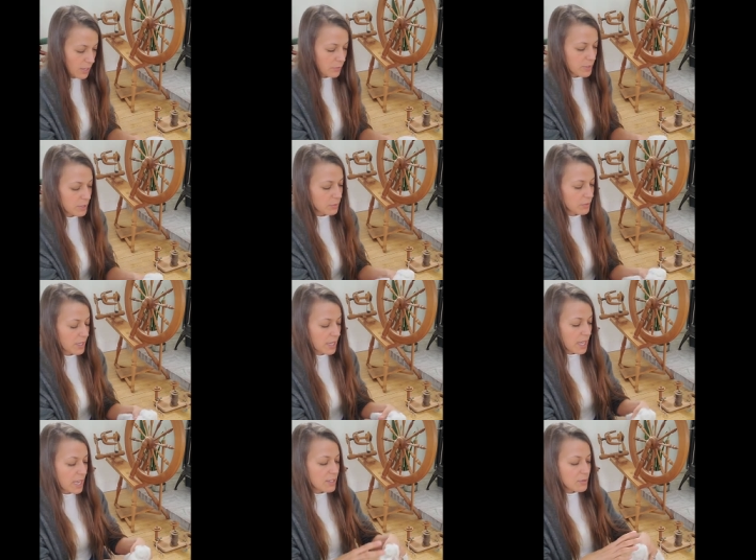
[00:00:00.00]
We don't,
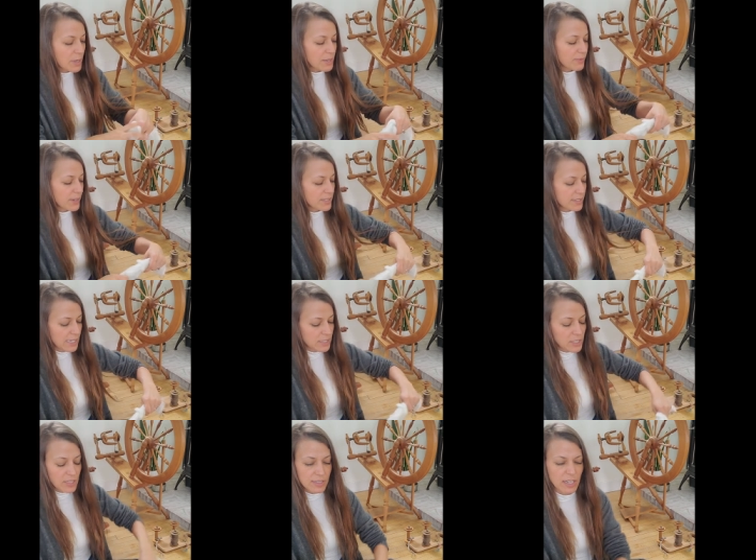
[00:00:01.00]
and you might find
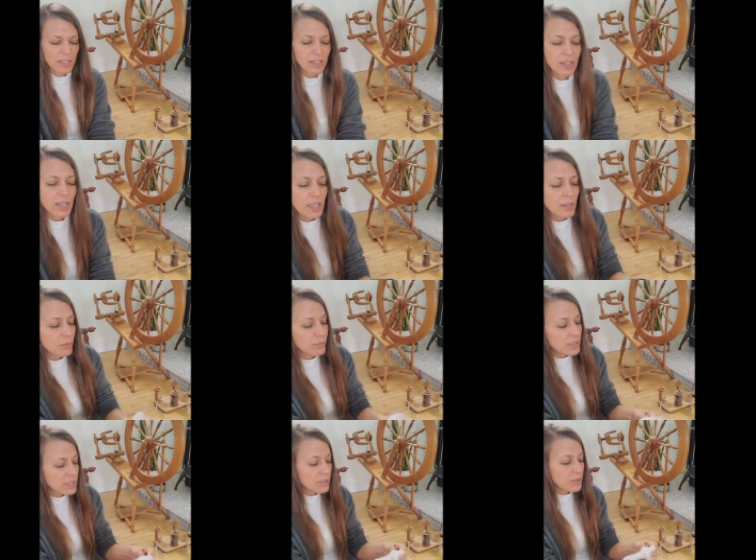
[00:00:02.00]
sections are
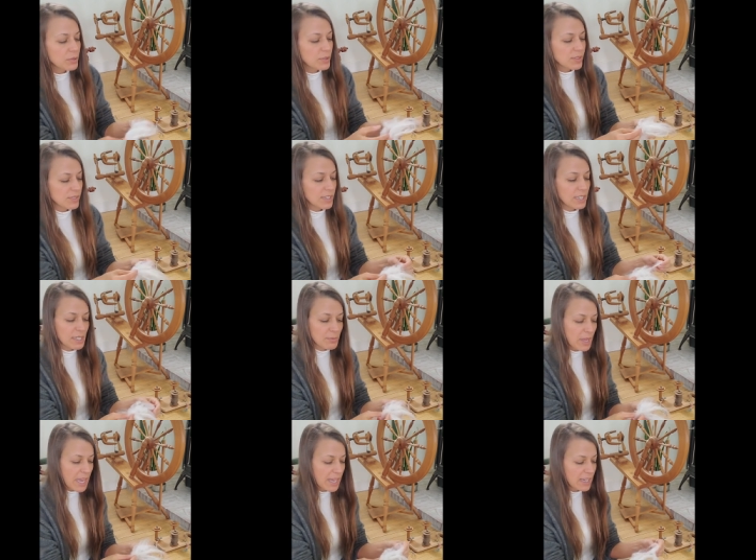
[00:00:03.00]
really loose in a
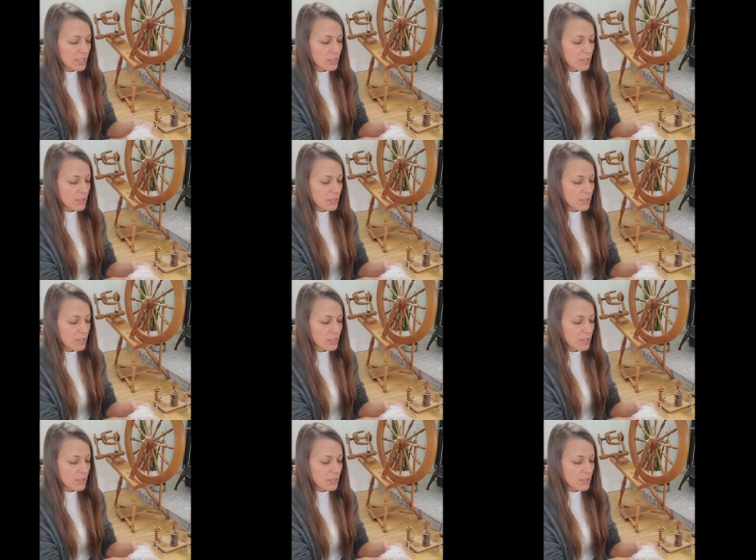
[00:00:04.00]
bat,